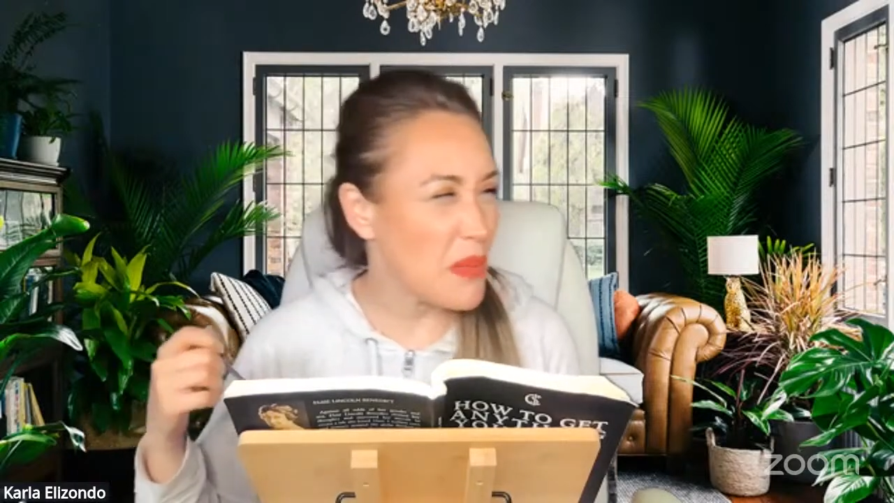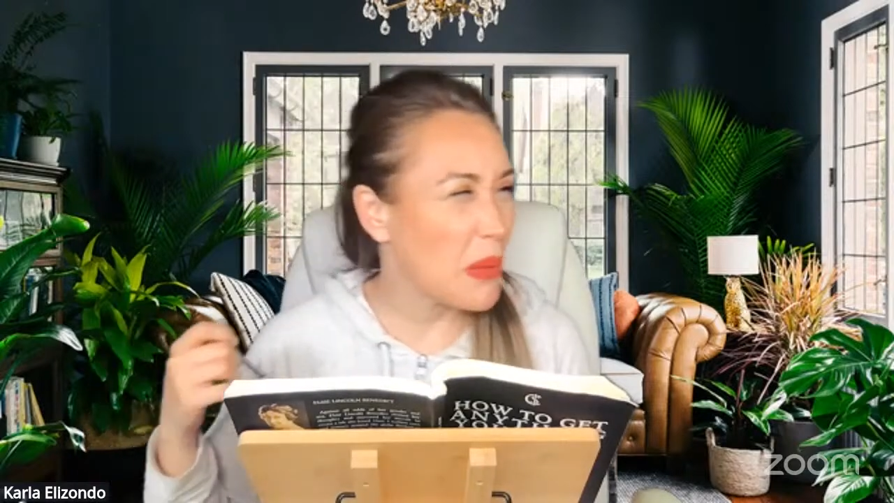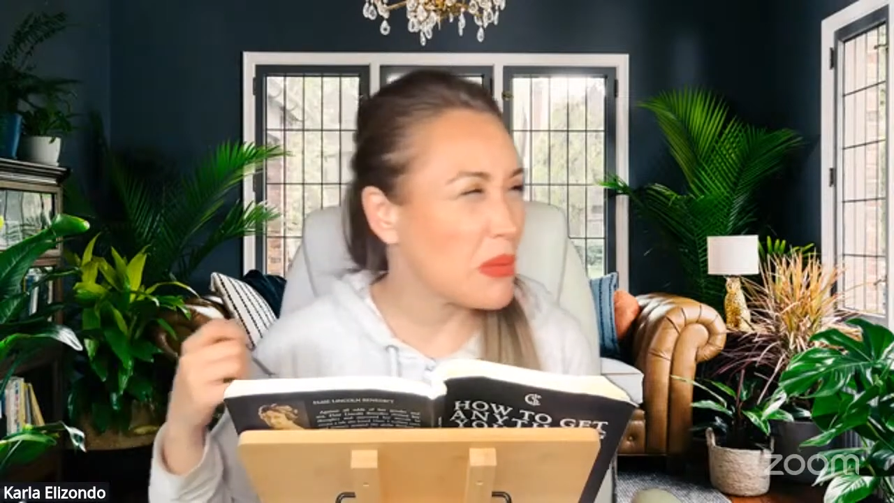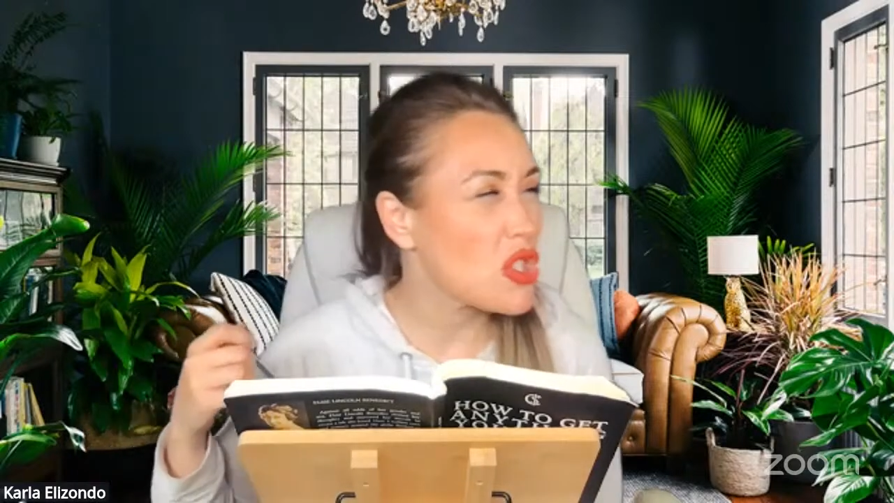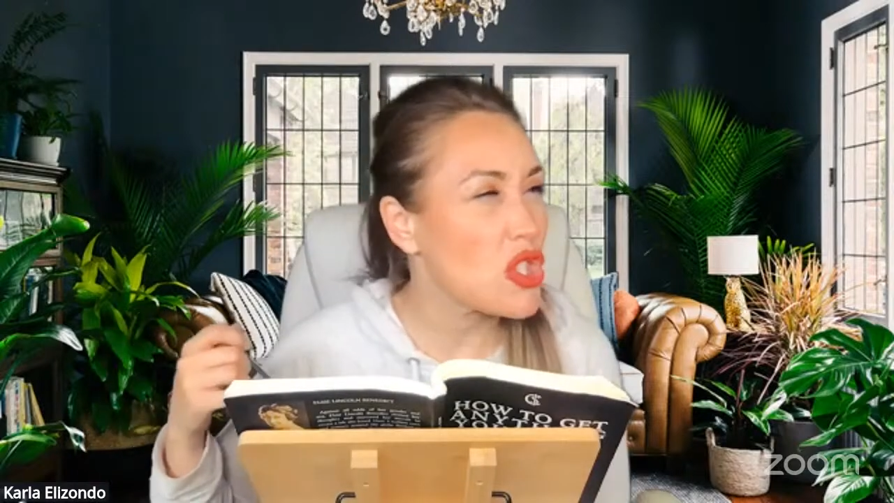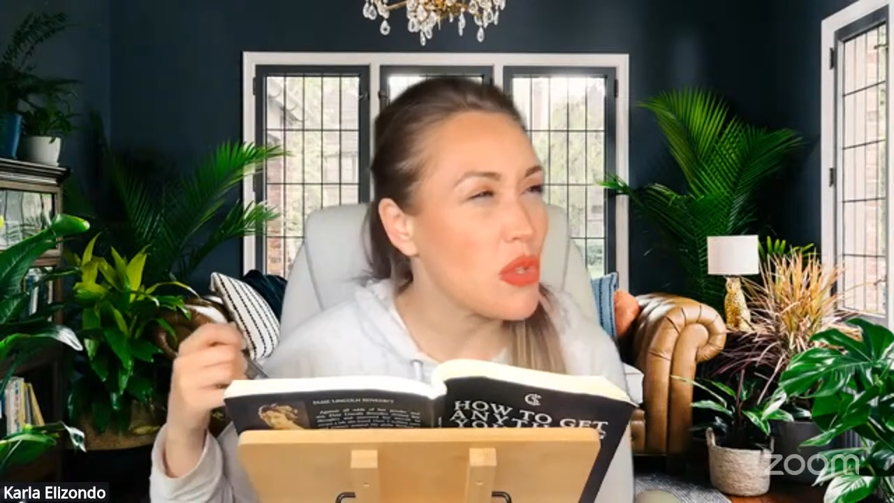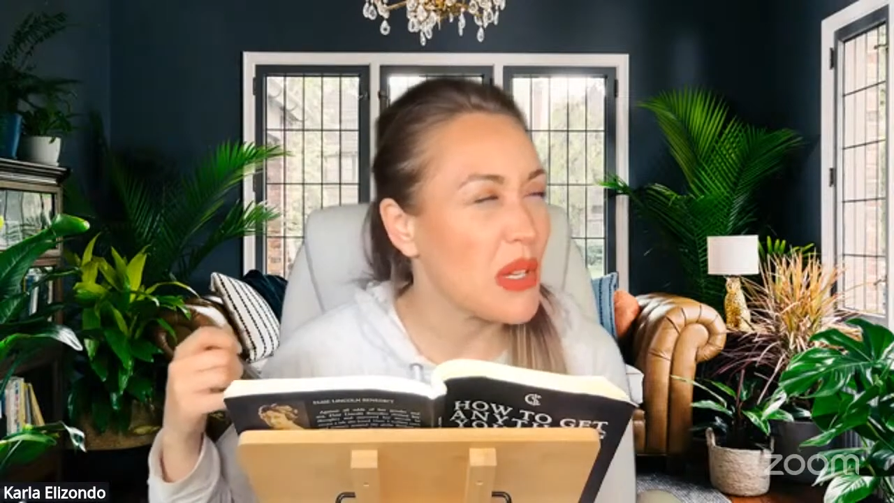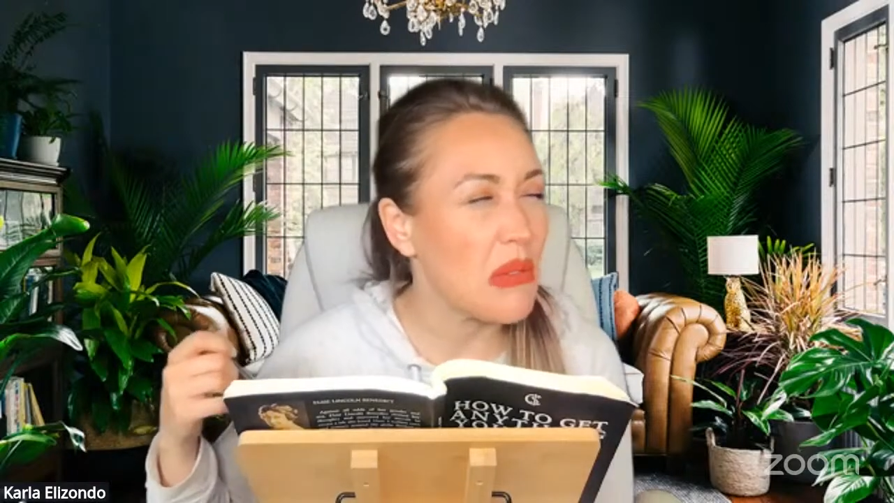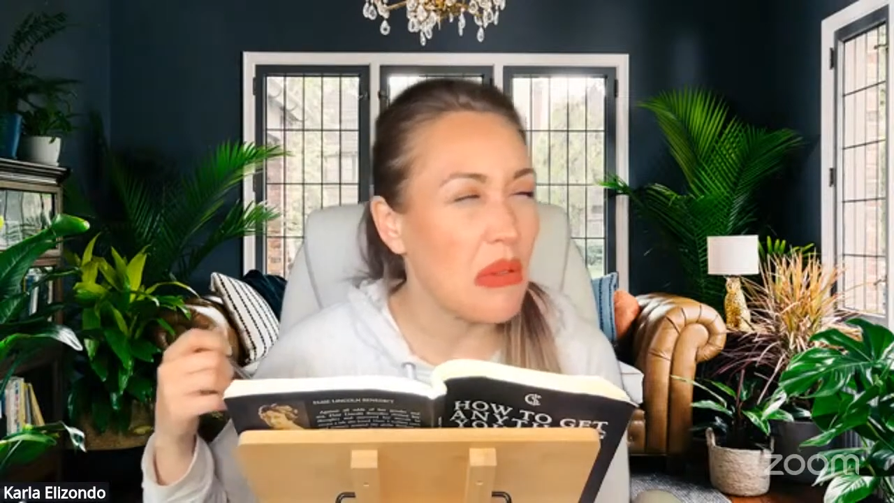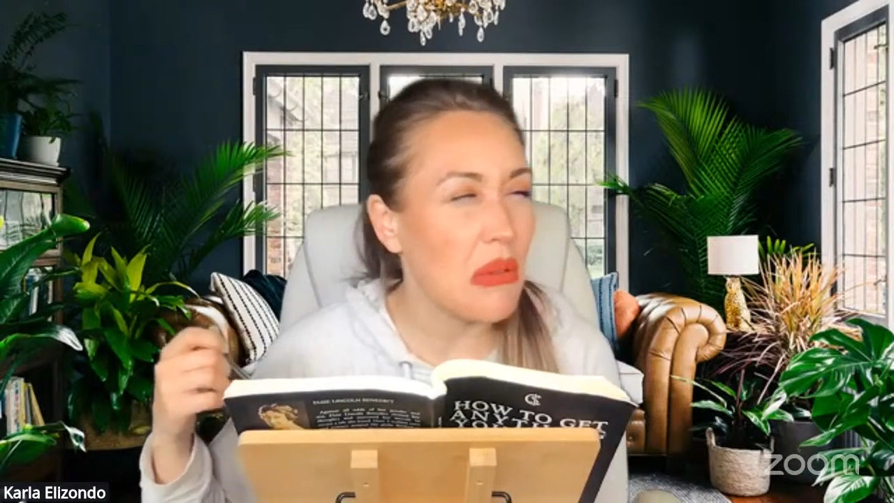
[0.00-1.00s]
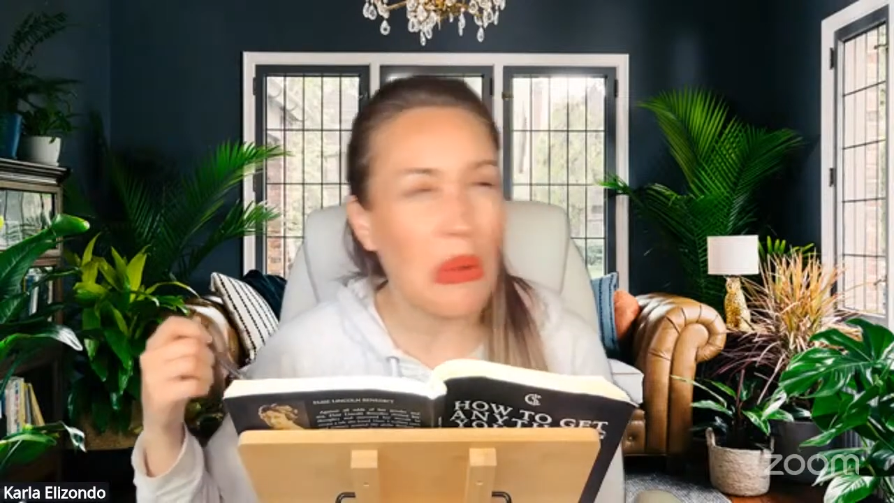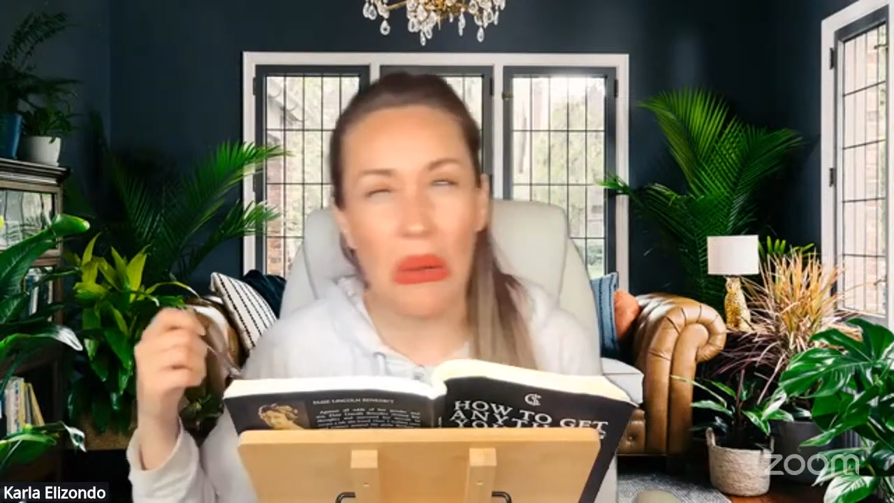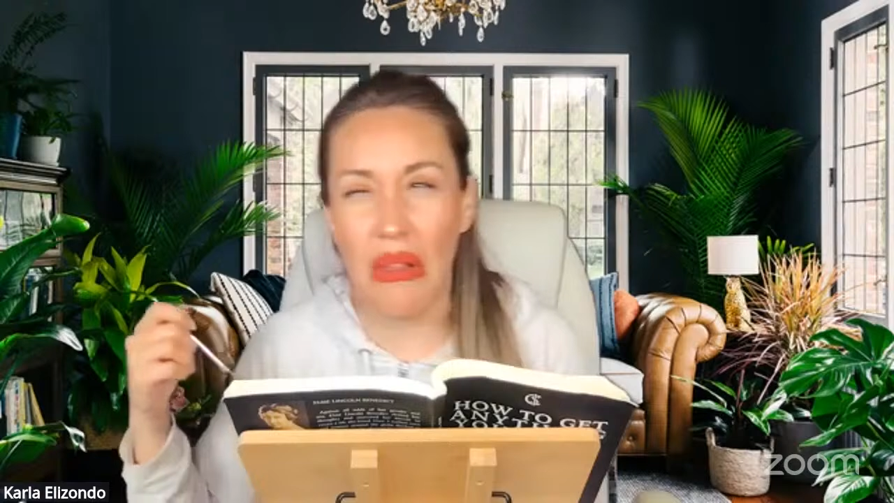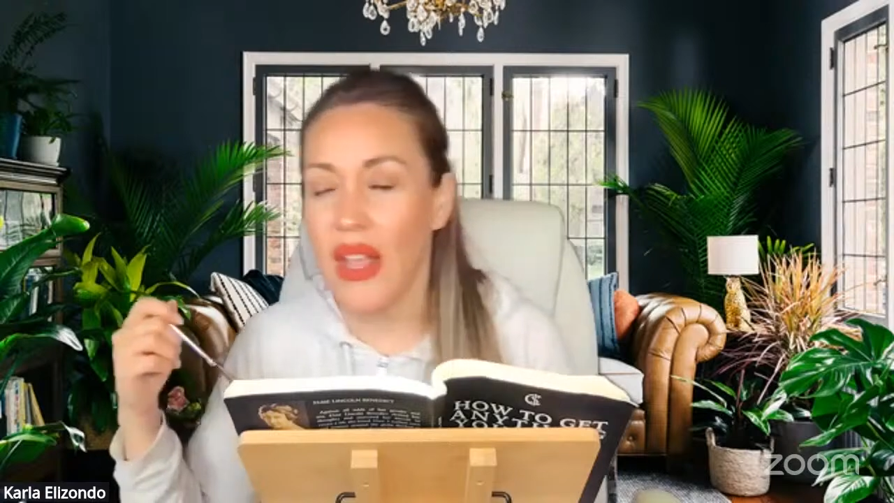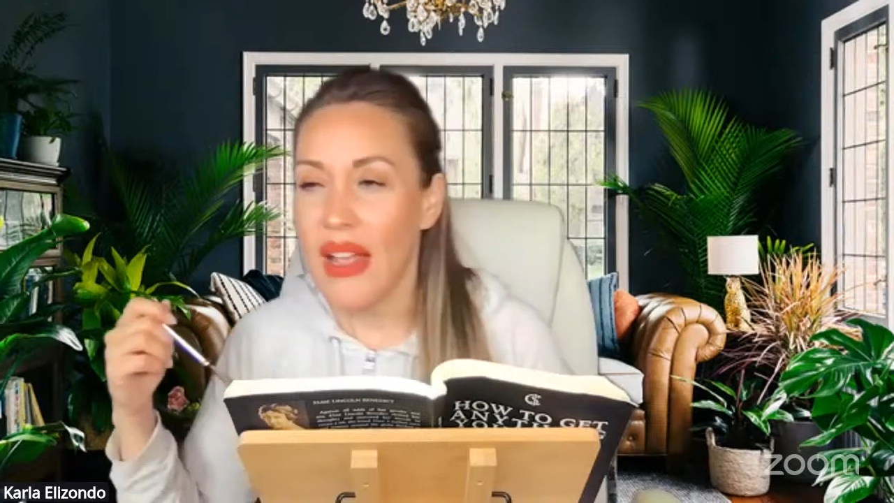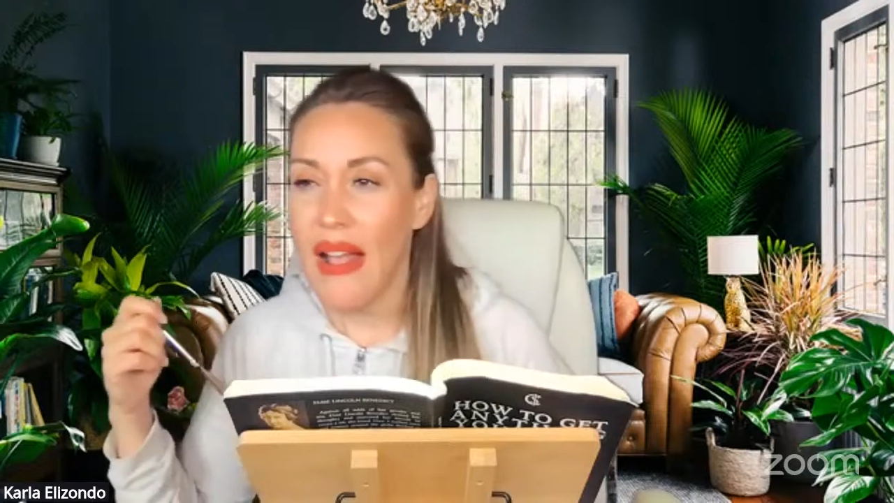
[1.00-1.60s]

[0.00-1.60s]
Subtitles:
People are stupid. Ugh.